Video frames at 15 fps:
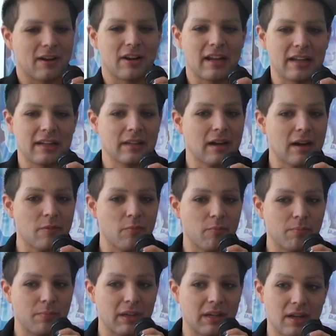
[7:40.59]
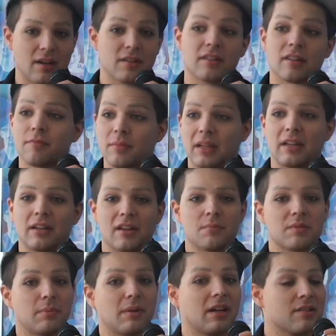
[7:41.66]
And because of
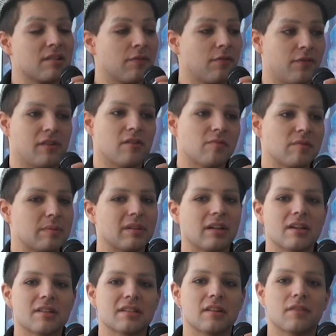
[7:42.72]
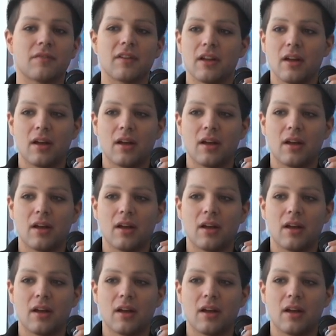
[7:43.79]
mediums, because of films, because of